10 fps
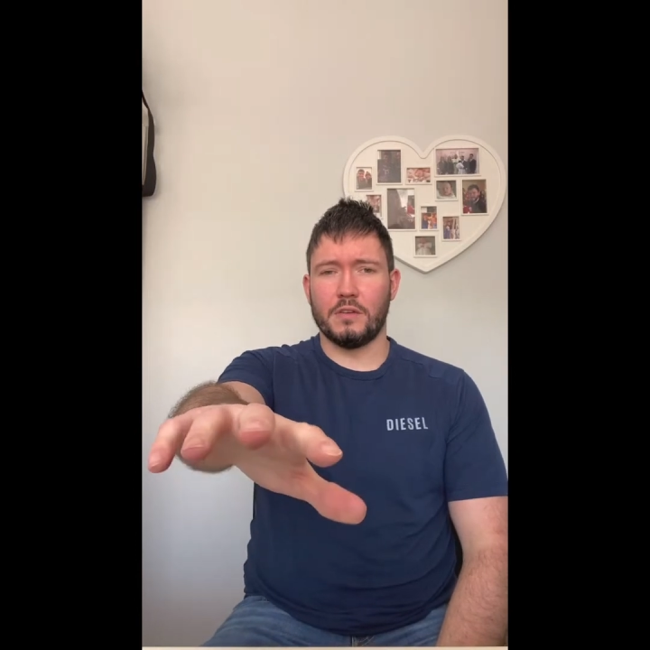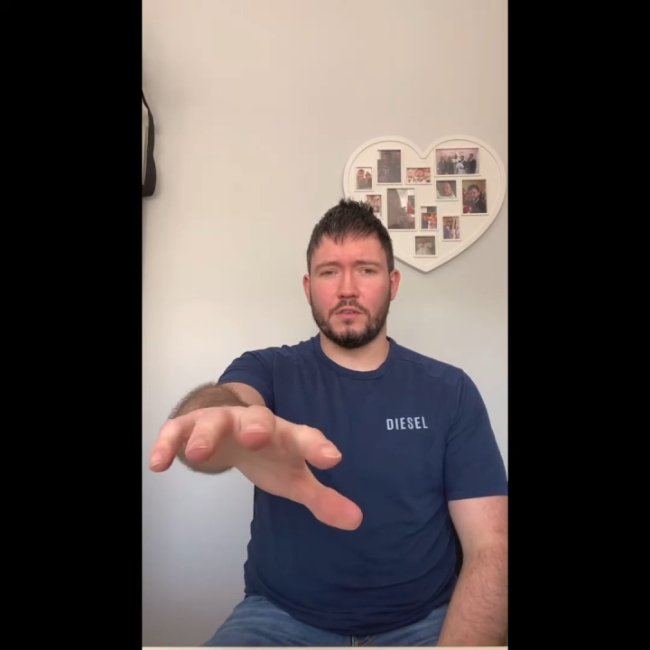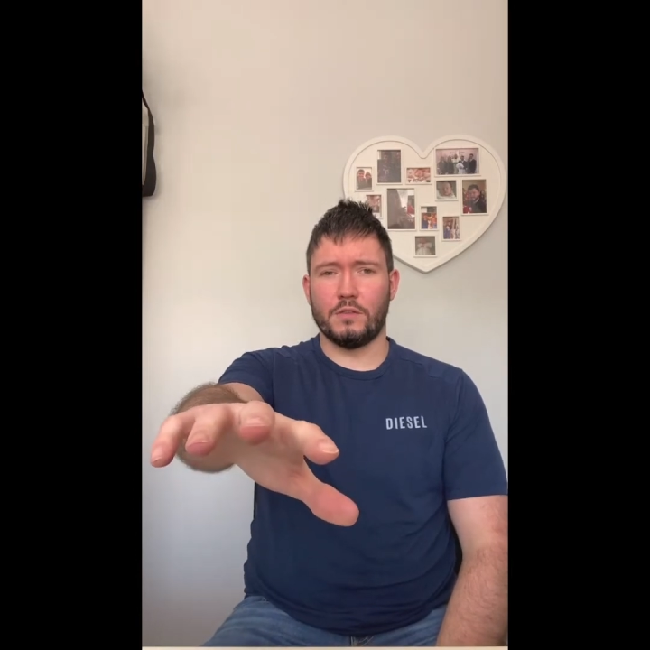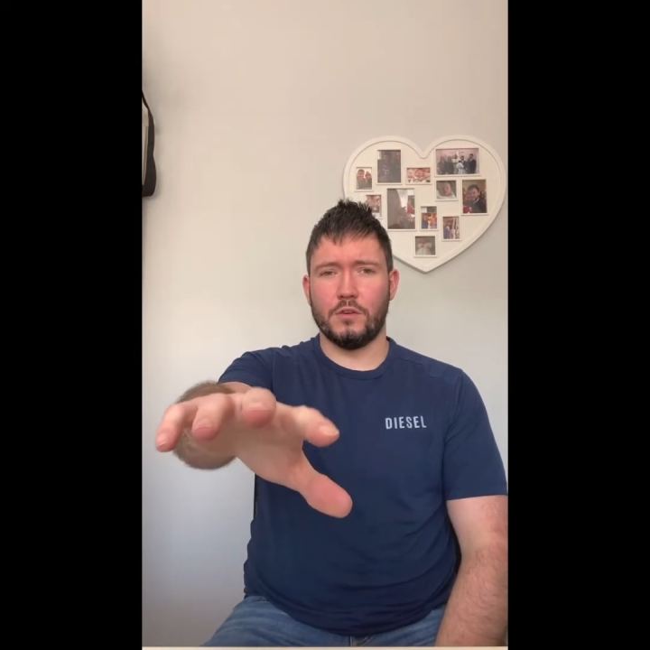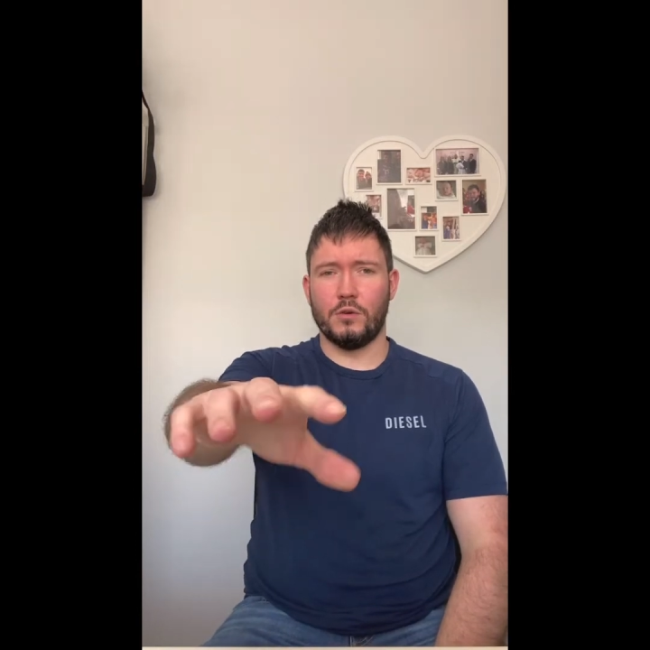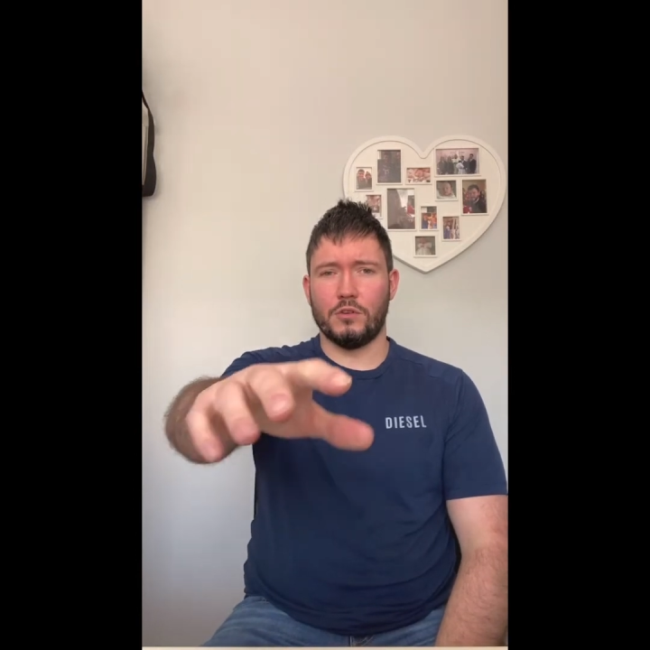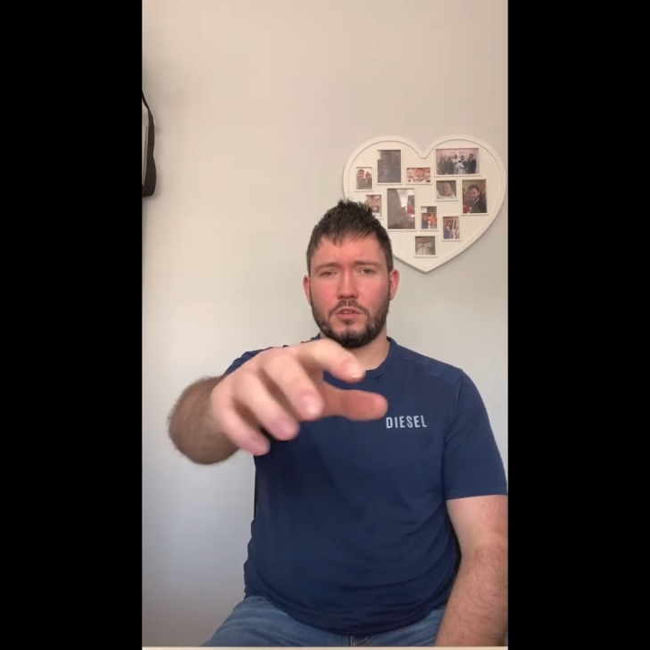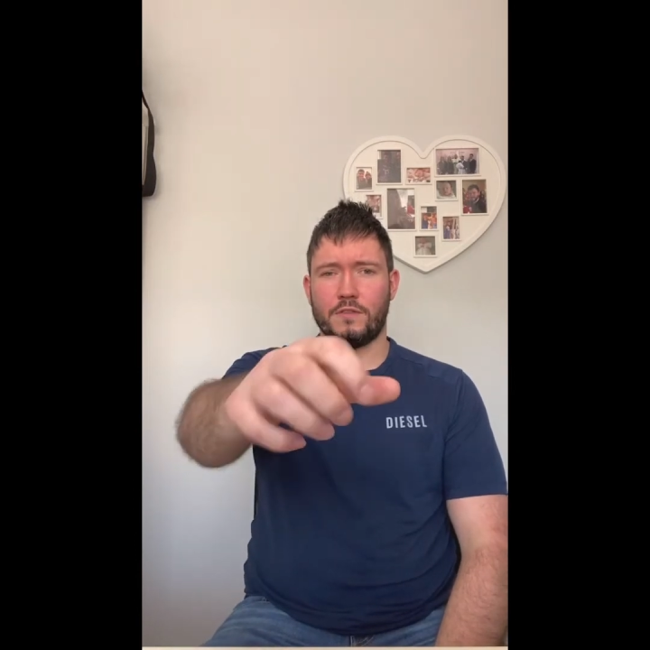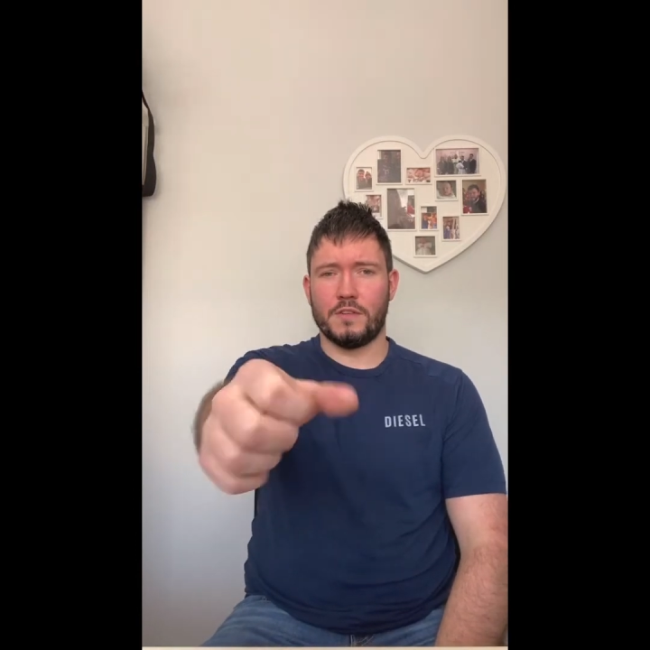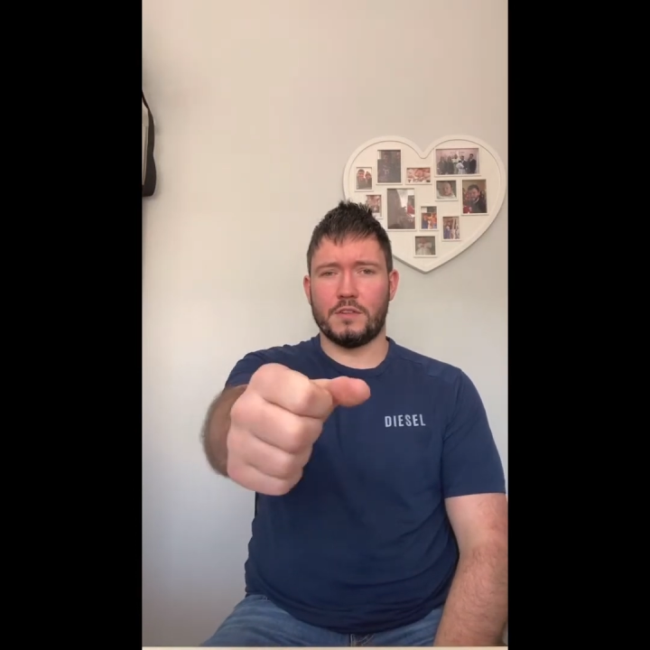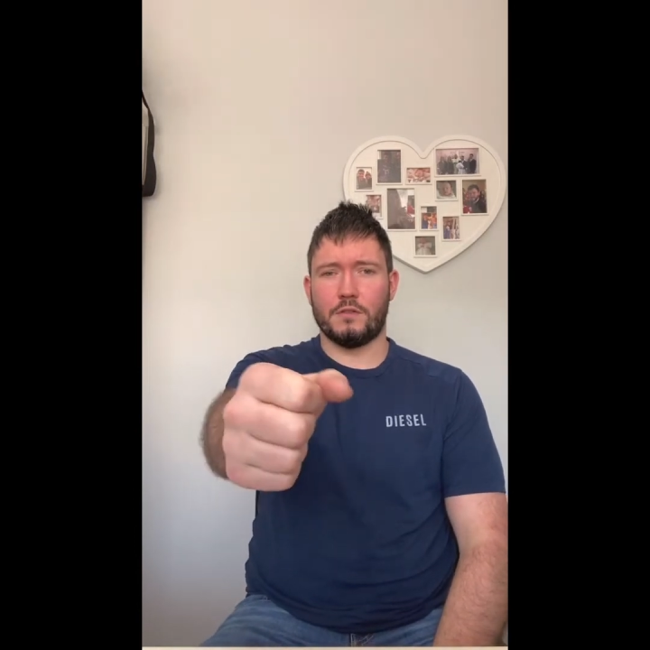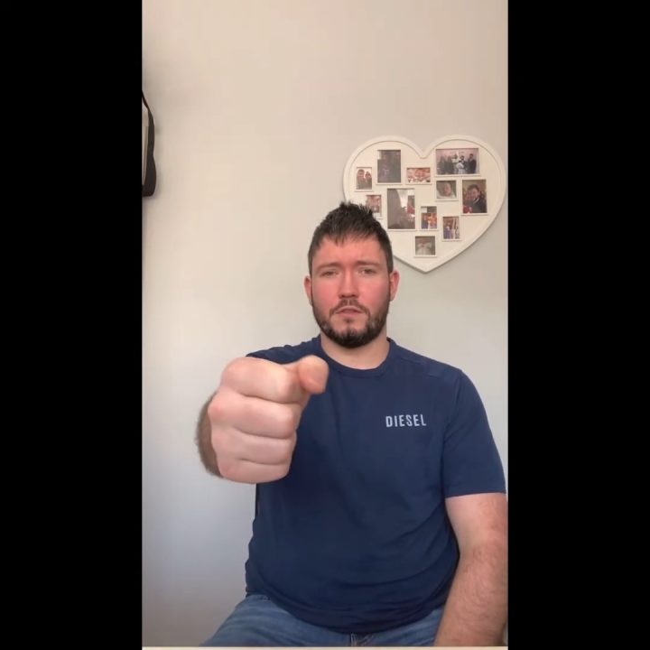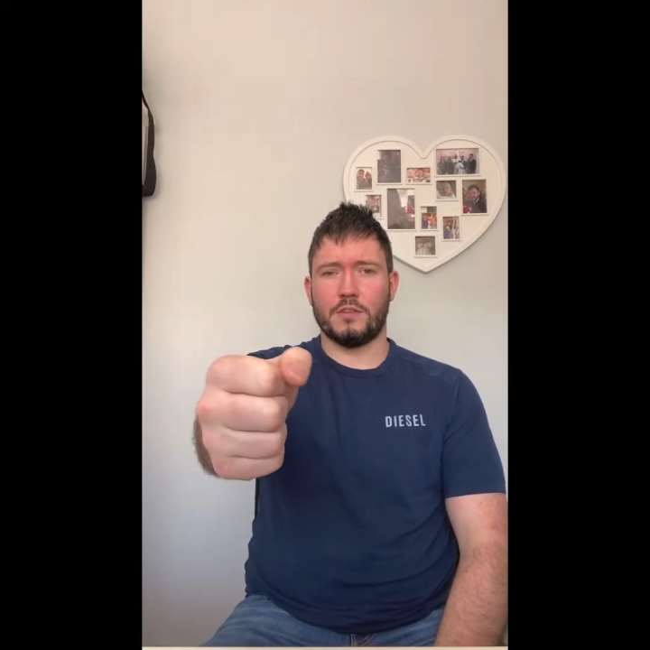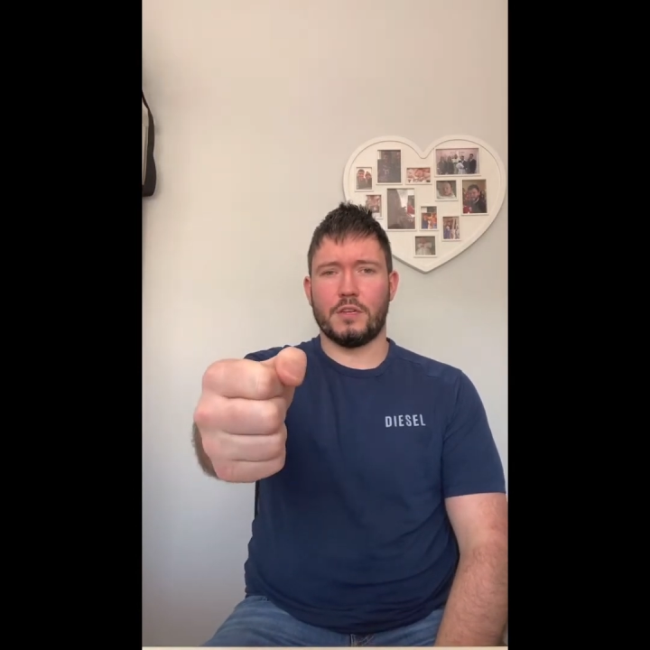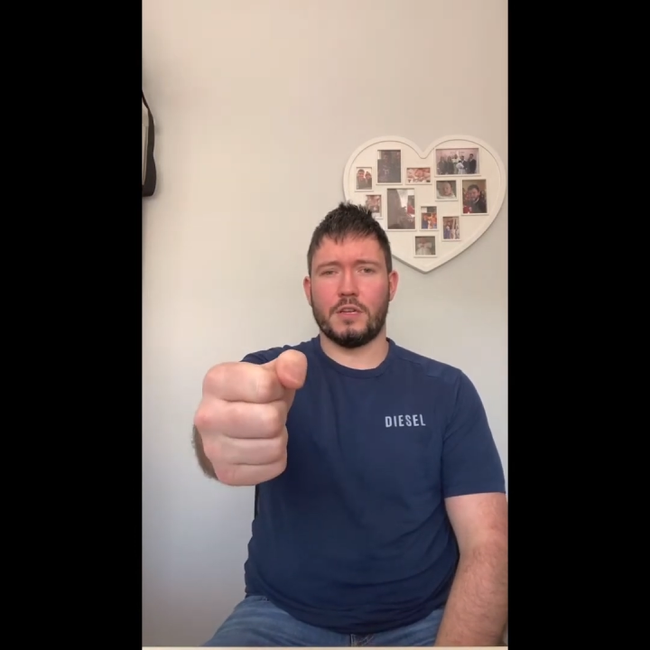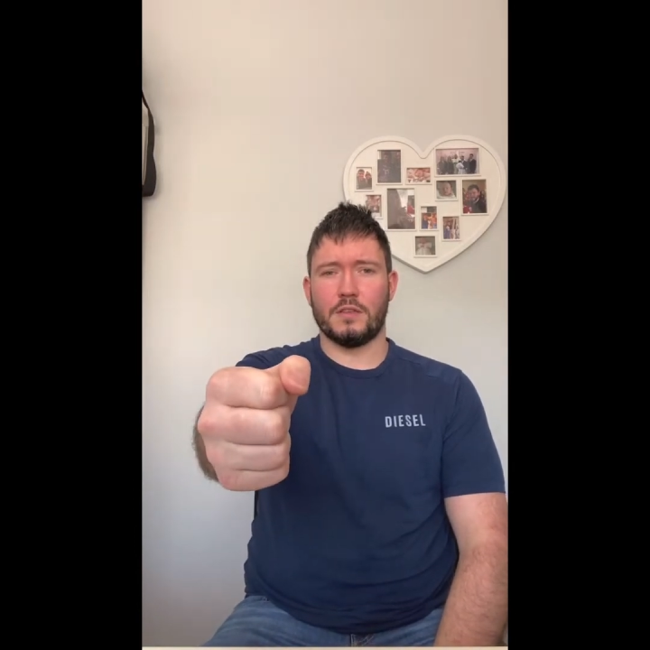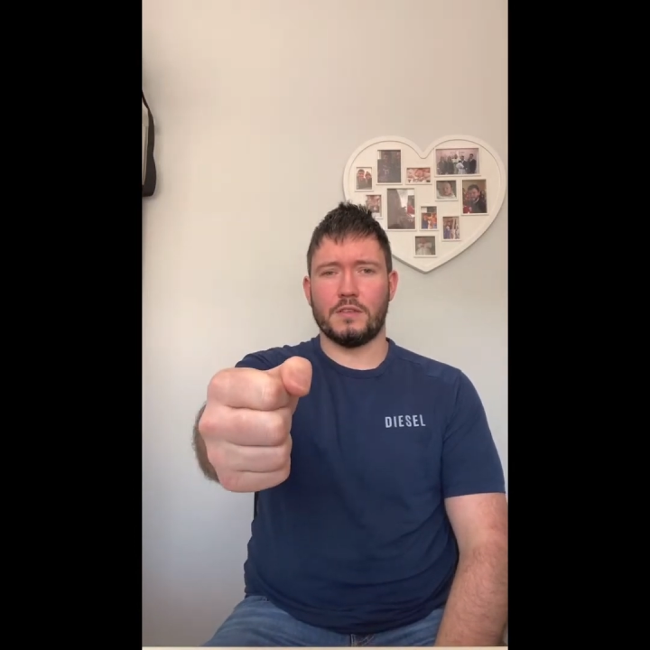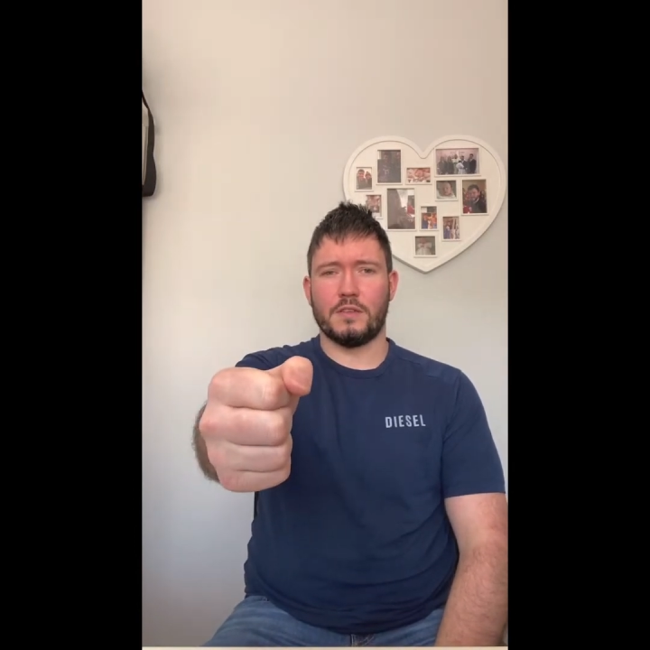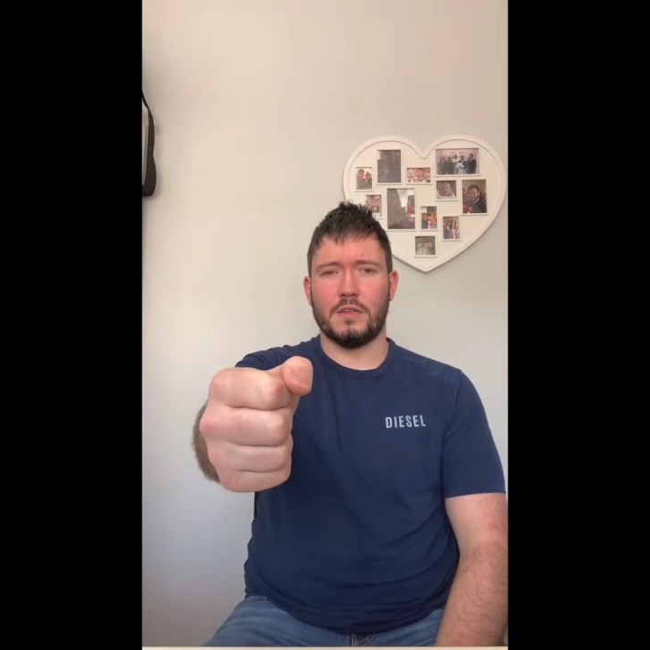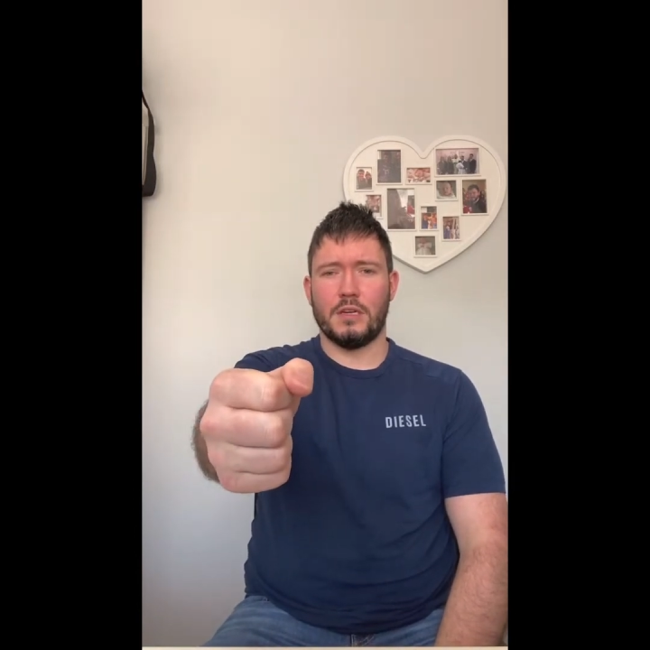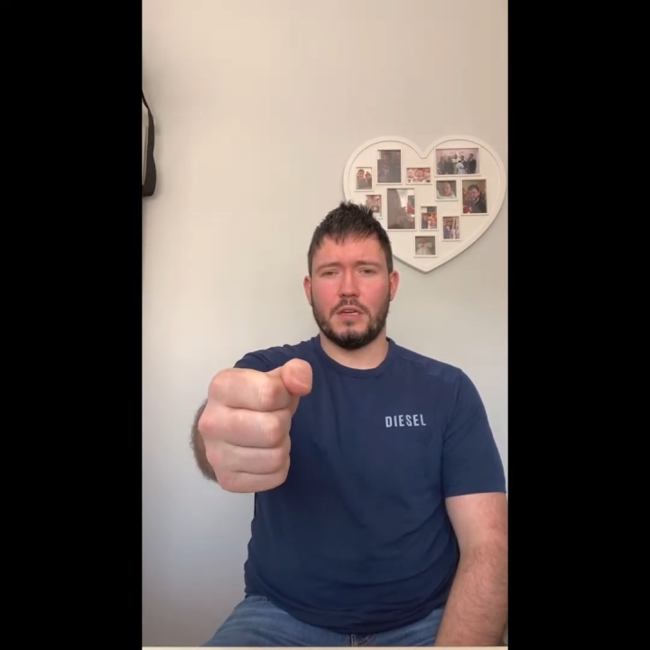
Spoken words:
So if you hold your fist out in front of you like this,